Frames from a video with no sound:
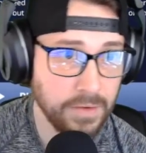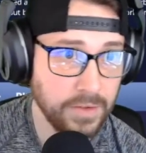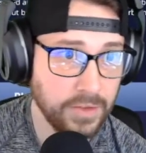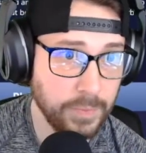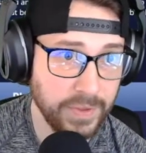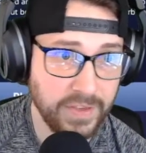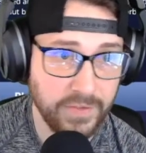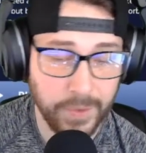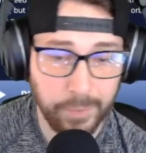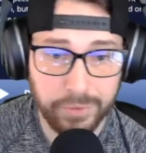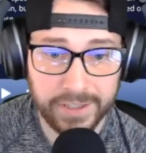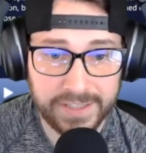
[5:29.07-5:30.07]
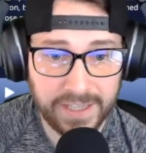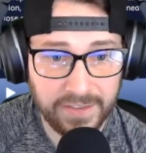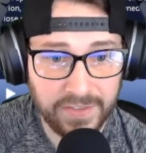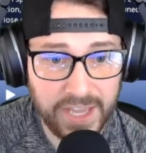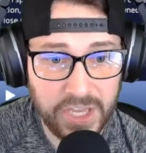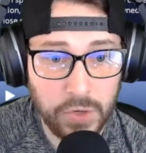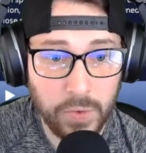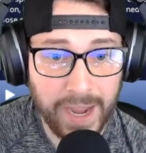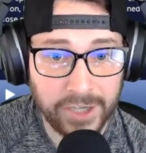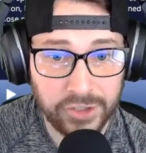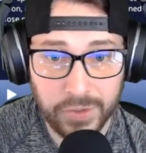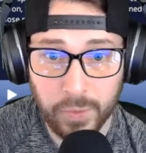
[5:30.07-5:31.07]
specific presets that you
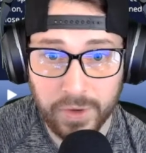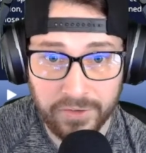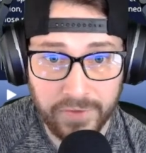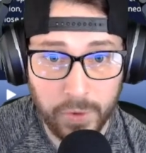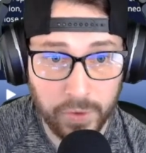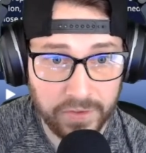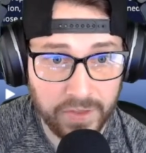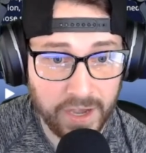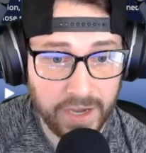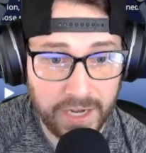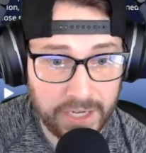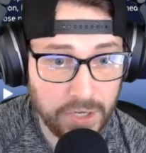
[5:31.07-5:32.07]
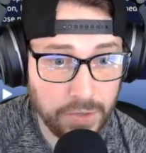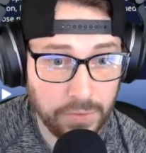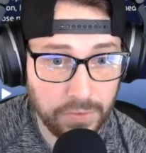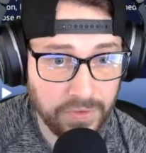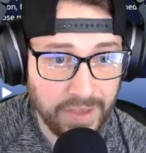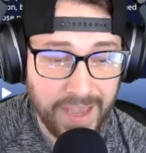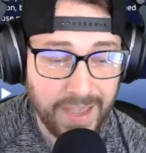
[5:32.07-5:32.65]
actually want to focus on and use.